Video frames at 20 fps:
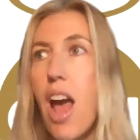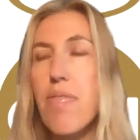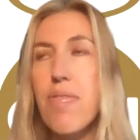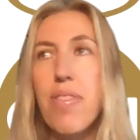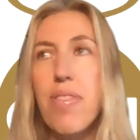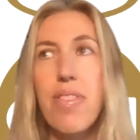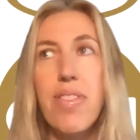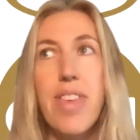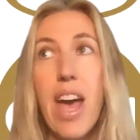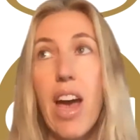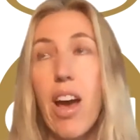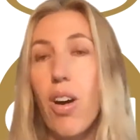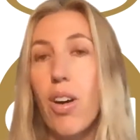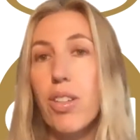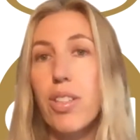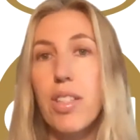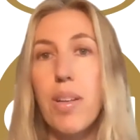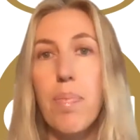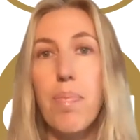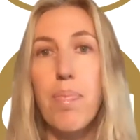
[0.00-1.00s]
There are
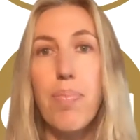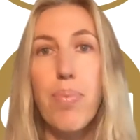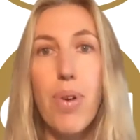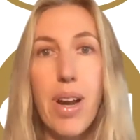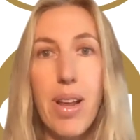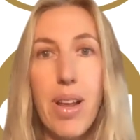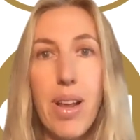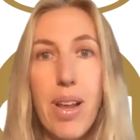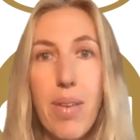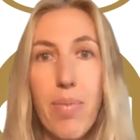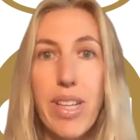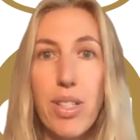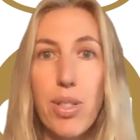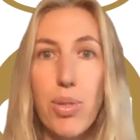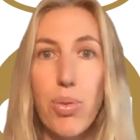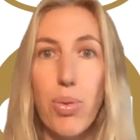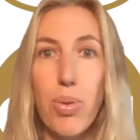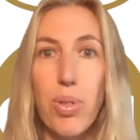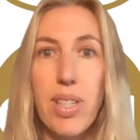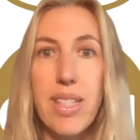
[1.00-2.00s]
some brilliant
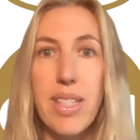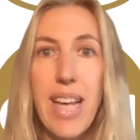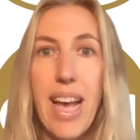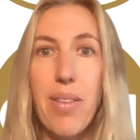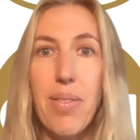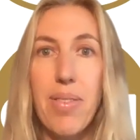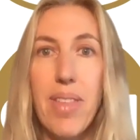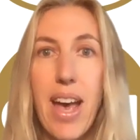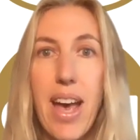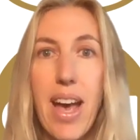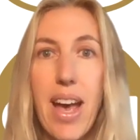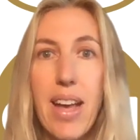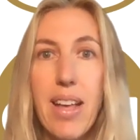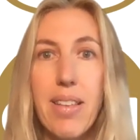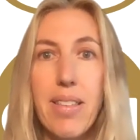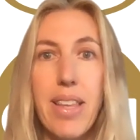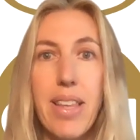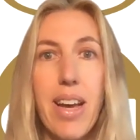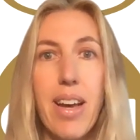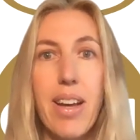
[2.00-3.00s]
resources out there.
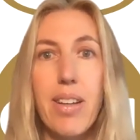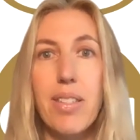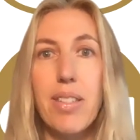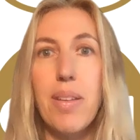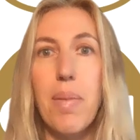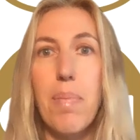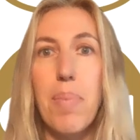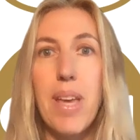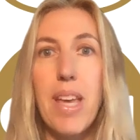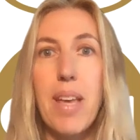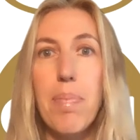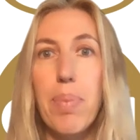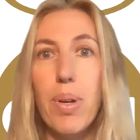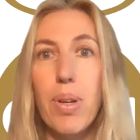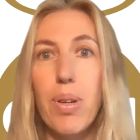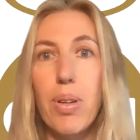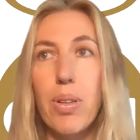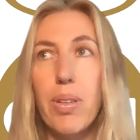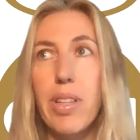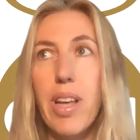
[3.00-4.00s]
There are some
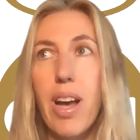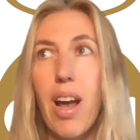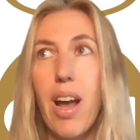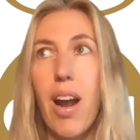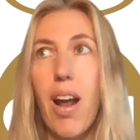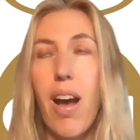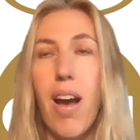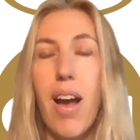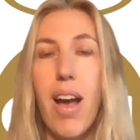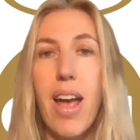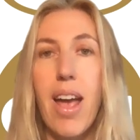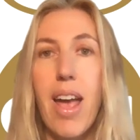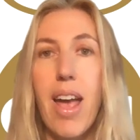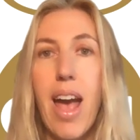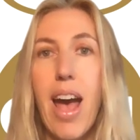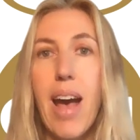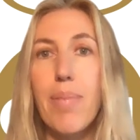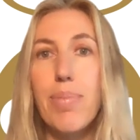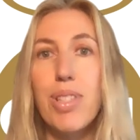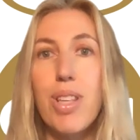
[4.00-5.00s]
people that I
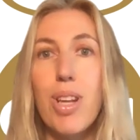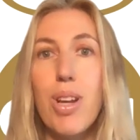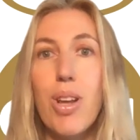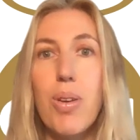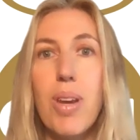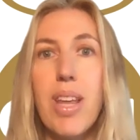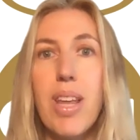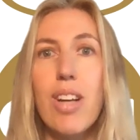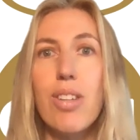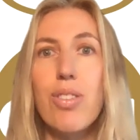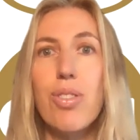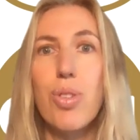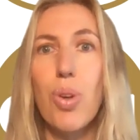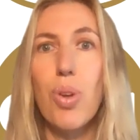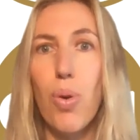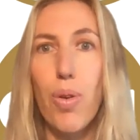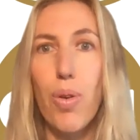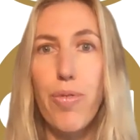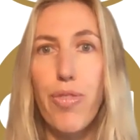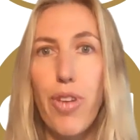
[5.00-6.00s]
absolutely
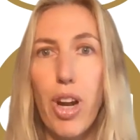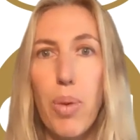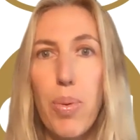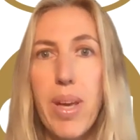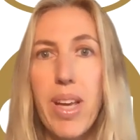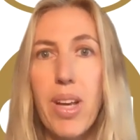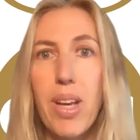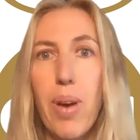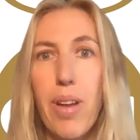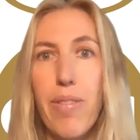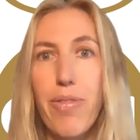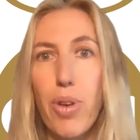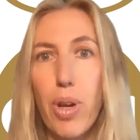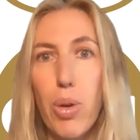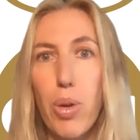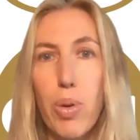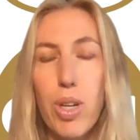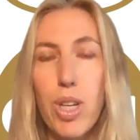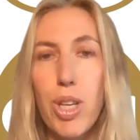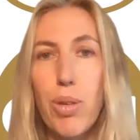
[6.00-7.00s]
adore following, who I
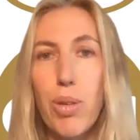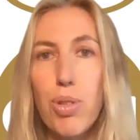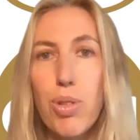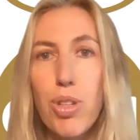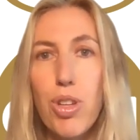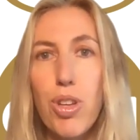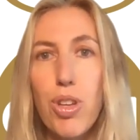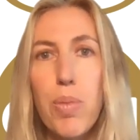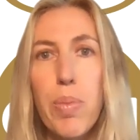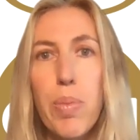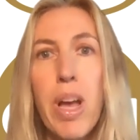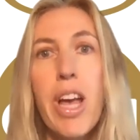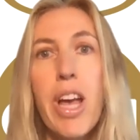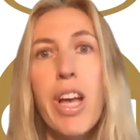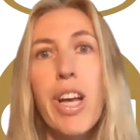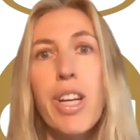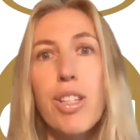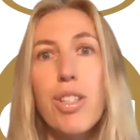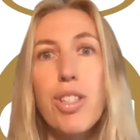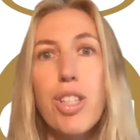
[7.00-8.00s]
follow on YouTube.
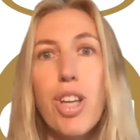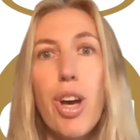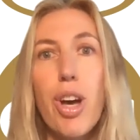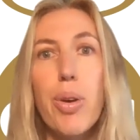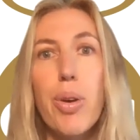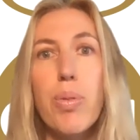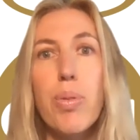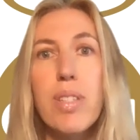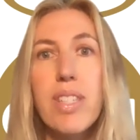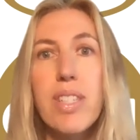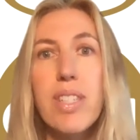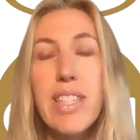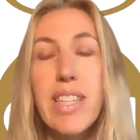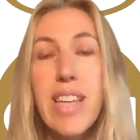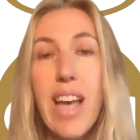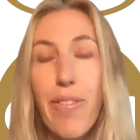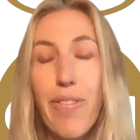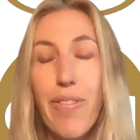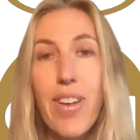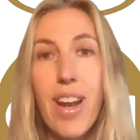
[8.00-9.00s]
So
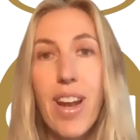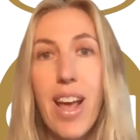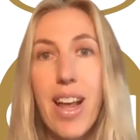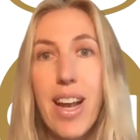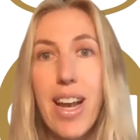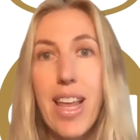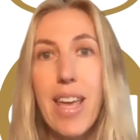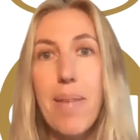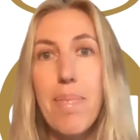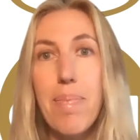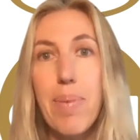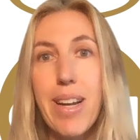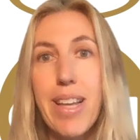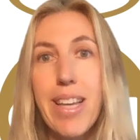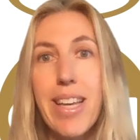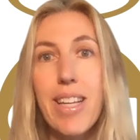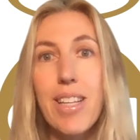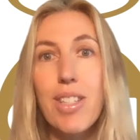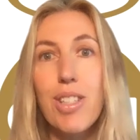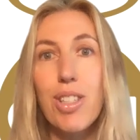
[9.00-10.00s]
definitely,
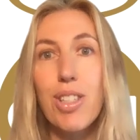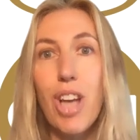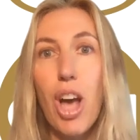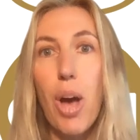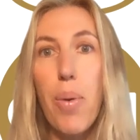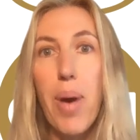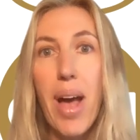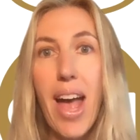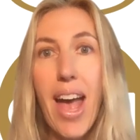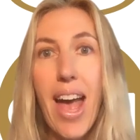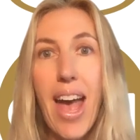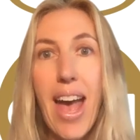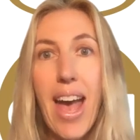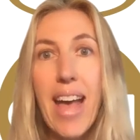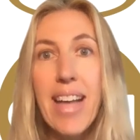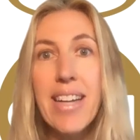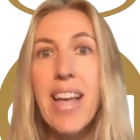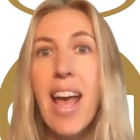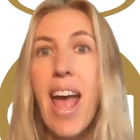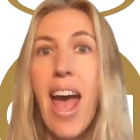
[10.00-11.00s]
please go
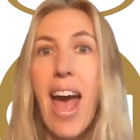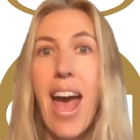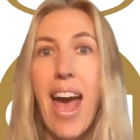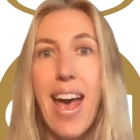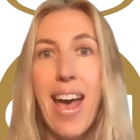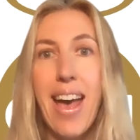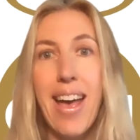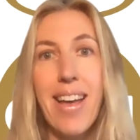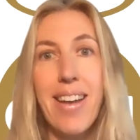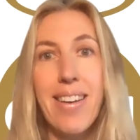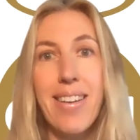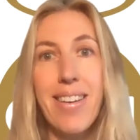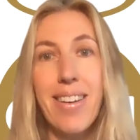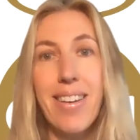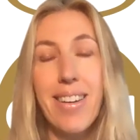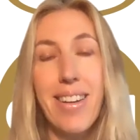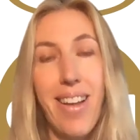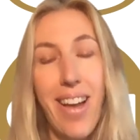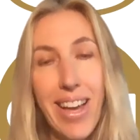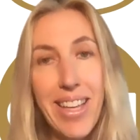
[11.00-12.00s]
ahead and
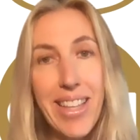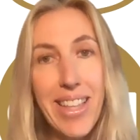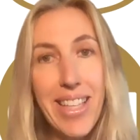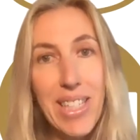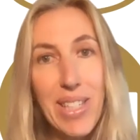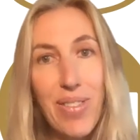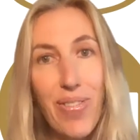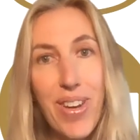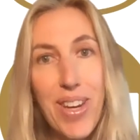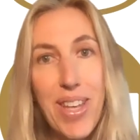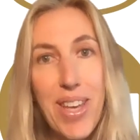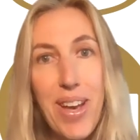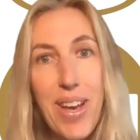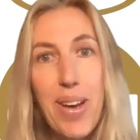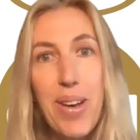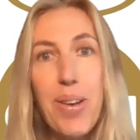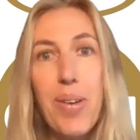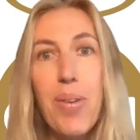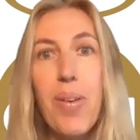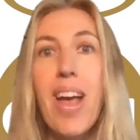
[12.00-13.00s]
like this
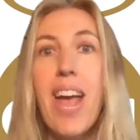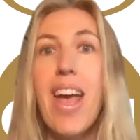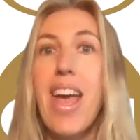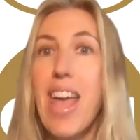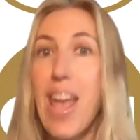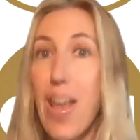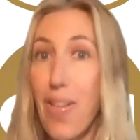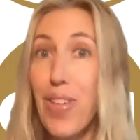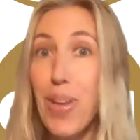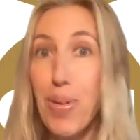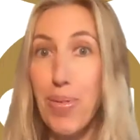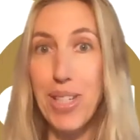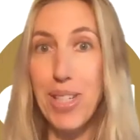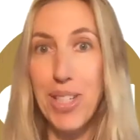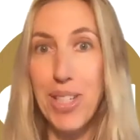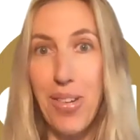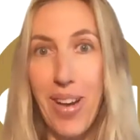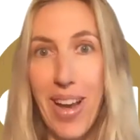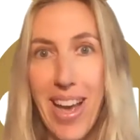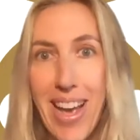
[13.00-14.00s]
video if you
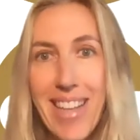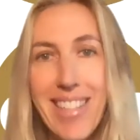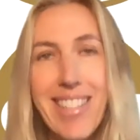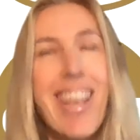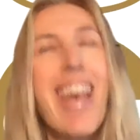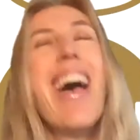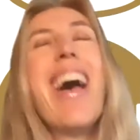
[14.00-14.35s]
enjoy it.